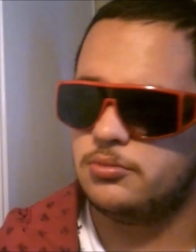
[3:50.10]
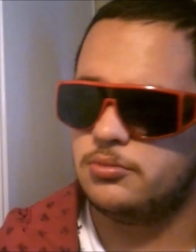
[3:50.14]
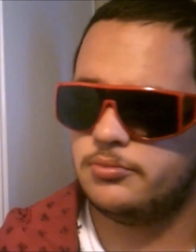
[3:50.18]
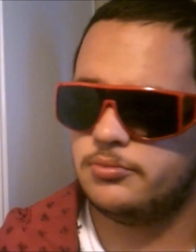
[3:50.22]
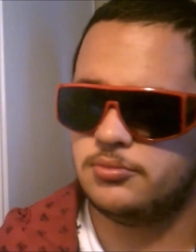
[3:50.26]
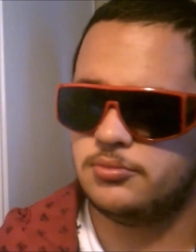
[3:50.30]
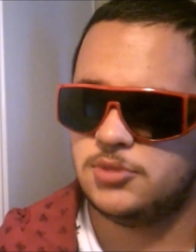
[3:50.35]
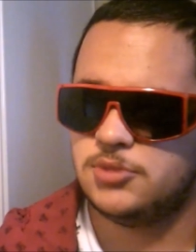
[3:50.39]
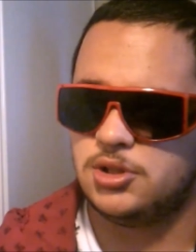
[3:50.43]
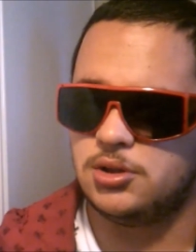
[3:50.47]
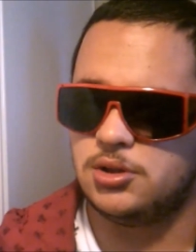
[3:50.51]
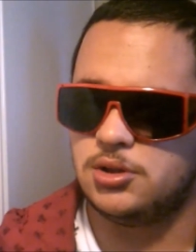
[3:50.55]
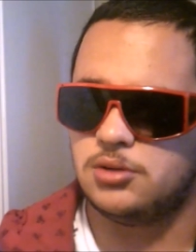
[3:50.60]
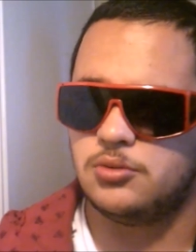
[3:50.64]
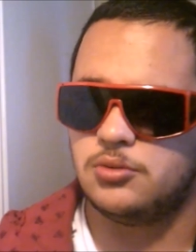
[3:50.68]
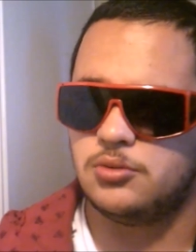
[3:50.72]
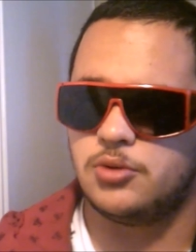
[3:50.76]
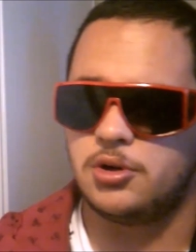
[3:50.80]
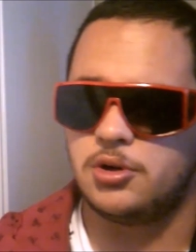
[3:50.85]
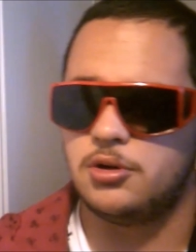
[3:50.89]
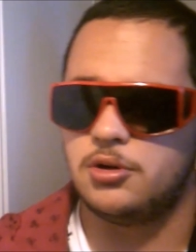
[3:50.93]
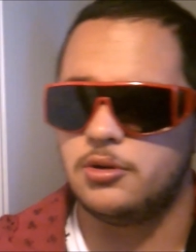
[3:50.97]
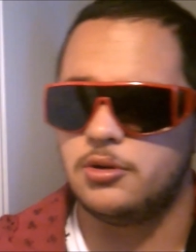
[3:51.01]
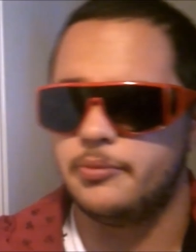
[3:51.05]
What do you
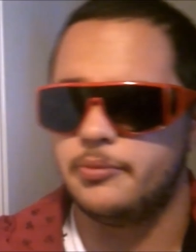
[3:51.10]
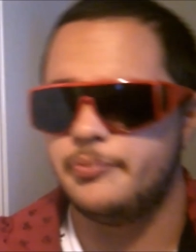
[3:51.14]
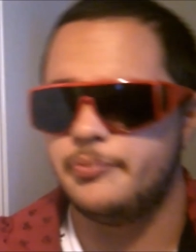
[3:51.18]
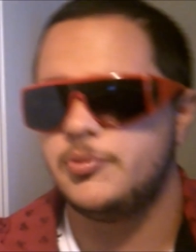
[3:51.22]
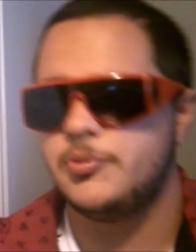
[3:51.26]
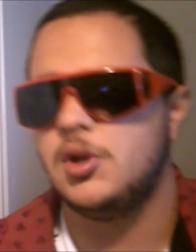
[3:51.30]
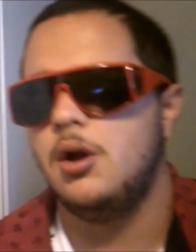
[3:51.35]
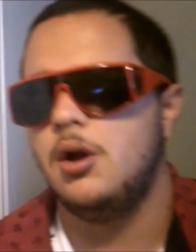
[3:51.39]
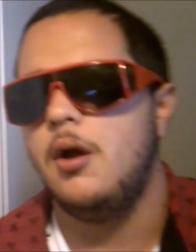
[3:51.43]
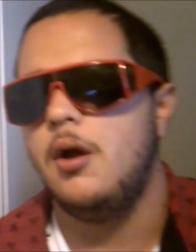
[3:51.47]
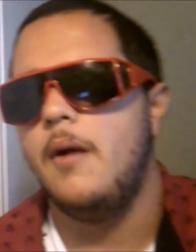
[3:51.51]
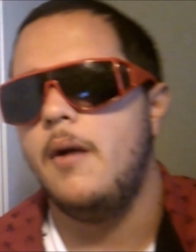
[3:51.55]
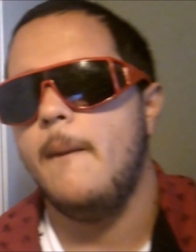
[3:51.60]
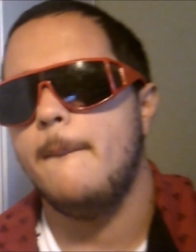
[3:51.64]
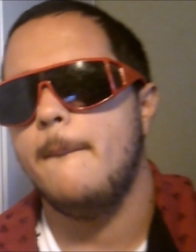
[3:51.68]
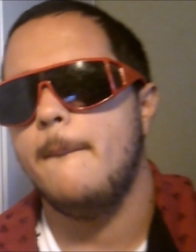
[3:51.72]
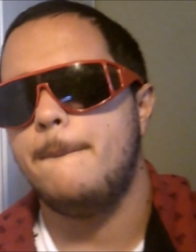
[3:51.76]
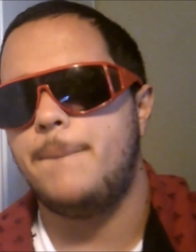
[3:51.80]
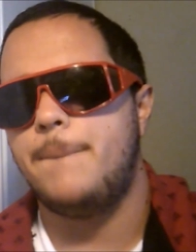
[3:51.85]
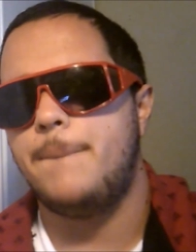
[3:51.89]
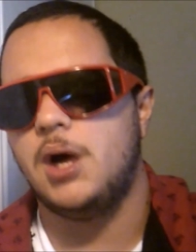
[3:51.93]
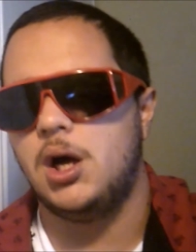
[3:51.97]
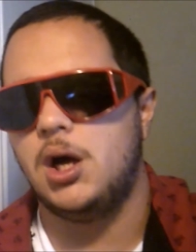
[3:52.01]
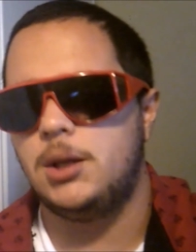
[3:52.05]
know?
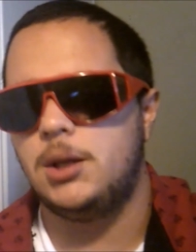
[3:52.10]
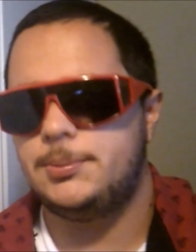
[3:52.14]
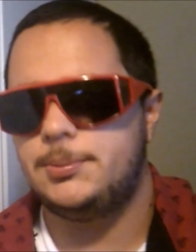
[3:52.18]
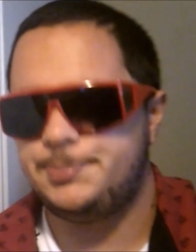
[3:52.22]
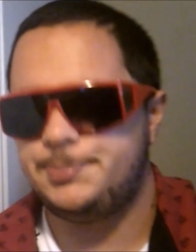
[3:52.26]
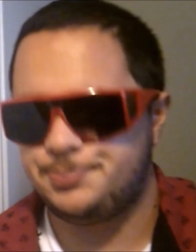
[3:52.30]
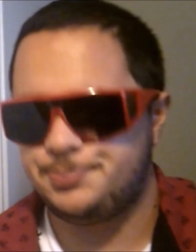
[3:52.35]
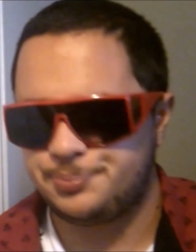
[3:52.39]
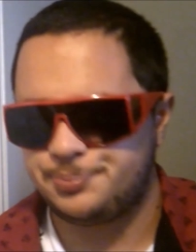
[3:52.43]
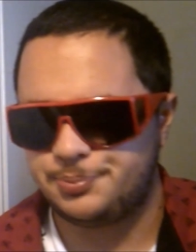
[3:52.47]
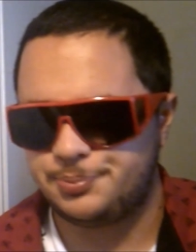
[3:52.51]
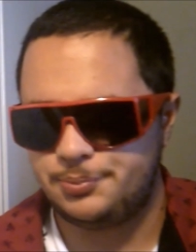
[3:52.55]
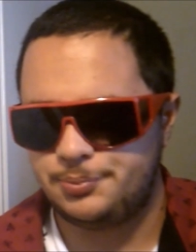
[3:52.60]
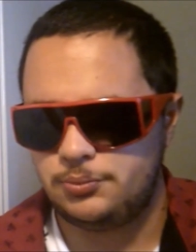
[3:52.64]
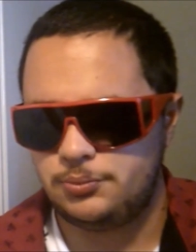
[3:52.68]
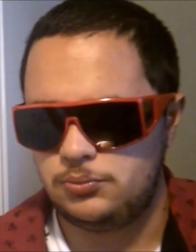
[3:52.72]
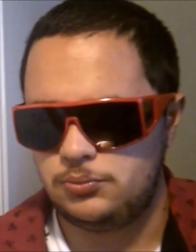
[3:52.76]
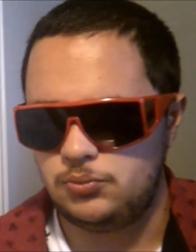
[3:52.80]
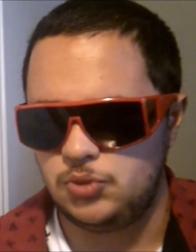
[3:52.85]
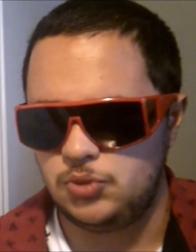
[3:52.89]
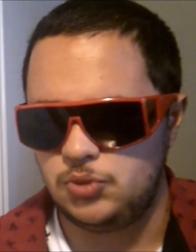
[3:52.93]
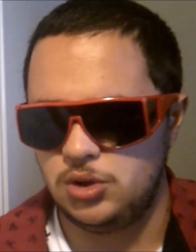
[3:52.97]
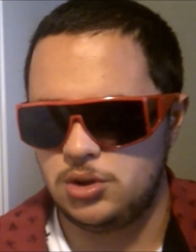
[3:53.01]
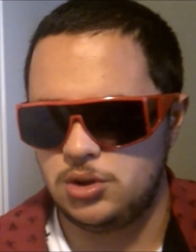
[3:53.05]
But
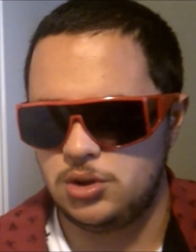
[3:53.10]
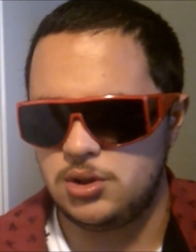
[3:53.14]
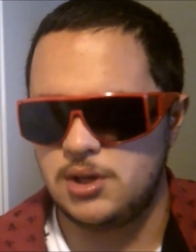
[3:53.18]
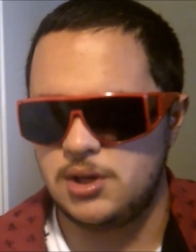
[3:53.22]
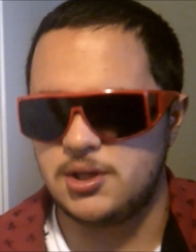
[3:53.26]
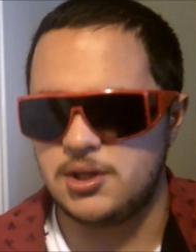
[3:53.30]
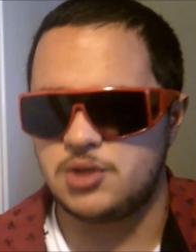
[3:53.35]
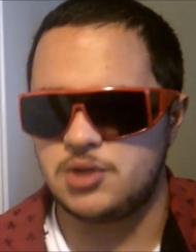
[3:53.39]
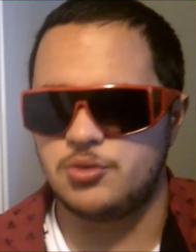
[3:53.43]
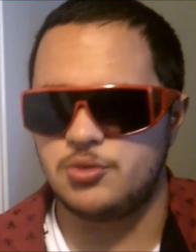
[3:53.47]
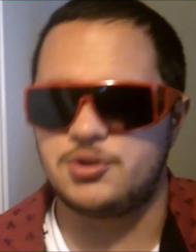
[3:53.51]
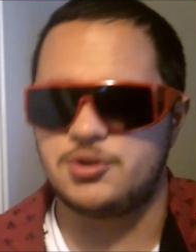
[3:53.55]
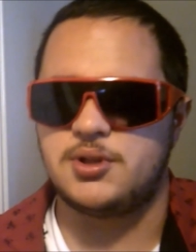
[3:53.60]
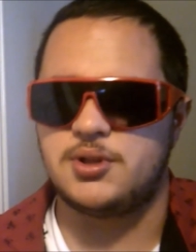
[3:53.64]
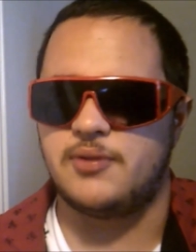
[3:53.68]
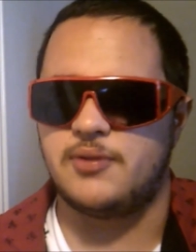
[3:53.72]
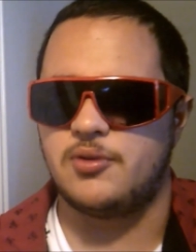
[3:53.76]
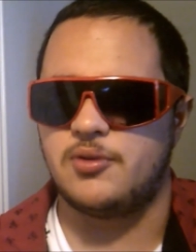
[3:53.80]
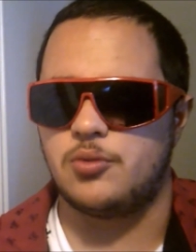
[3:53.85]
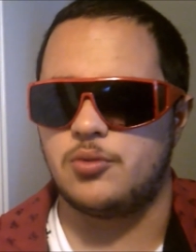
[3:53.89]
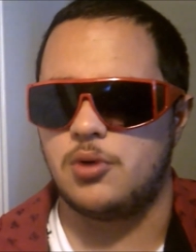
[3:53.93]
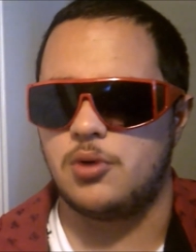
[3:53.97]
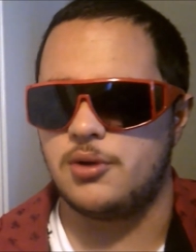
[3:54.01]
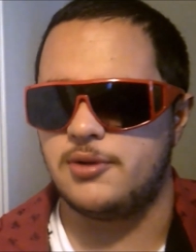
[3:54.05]
yeah, this was definitely
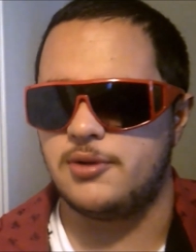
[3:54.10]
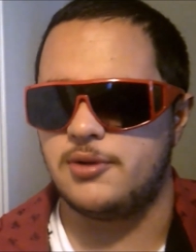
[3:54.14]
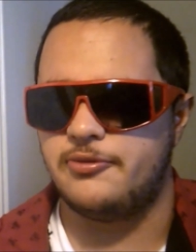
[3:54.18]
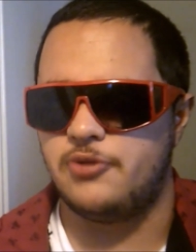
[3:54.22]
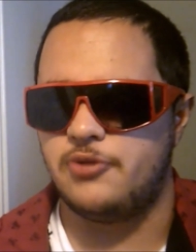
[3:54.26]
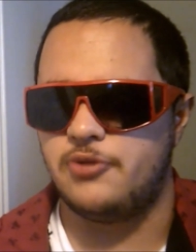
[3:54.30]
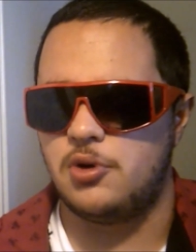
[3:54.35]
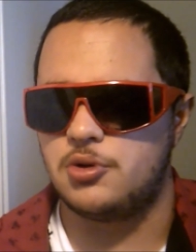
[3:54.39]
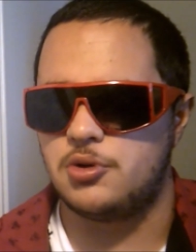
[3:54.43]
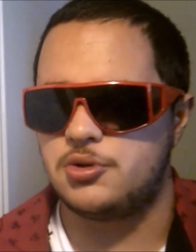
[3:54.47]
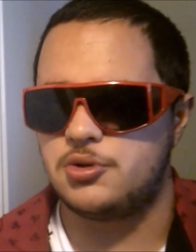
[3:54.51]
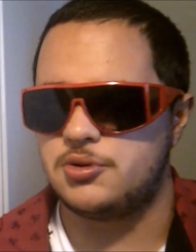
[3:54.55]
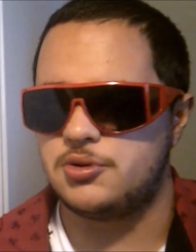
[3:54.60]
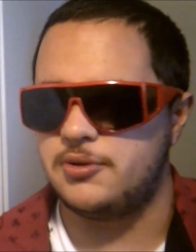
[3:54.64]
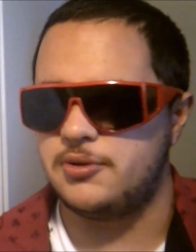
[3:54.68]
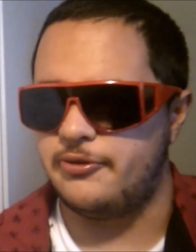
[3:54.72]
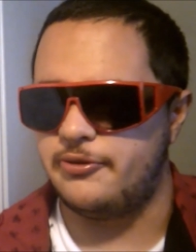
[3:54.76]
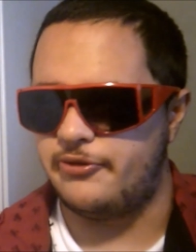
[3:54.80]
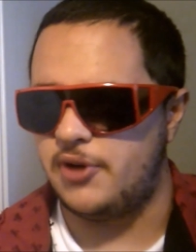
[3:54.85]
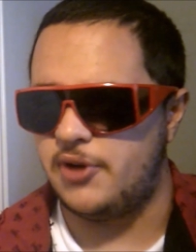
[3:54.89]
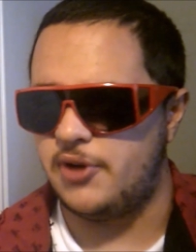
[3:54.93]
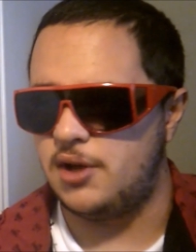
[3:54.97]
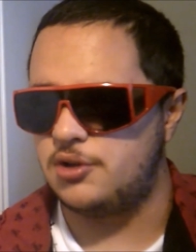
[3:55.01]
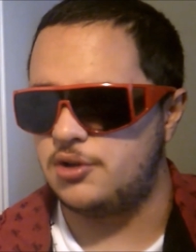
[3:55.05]
worth it, folks. This
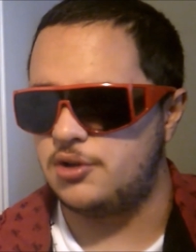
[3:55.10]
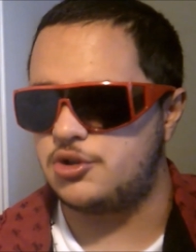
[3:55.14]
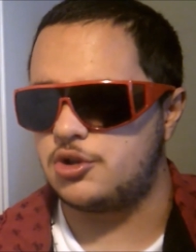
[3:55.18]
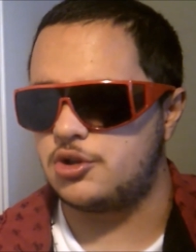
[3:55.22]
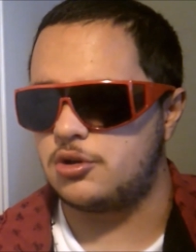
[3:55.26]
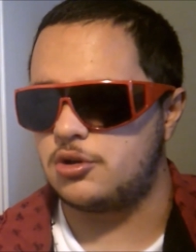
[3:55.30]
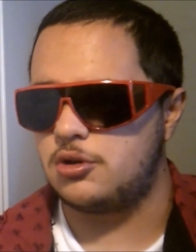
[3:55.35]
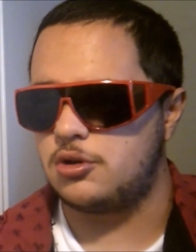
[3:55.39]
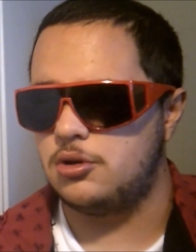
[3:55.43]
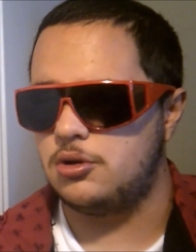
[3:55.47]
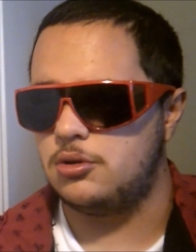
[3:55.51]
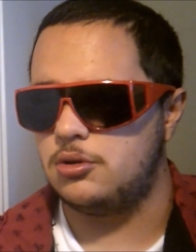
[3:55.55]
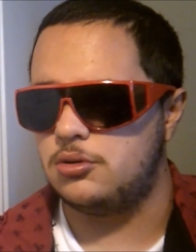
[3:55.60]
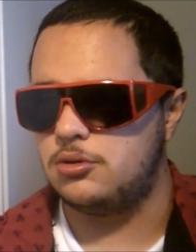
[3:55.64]
adventure.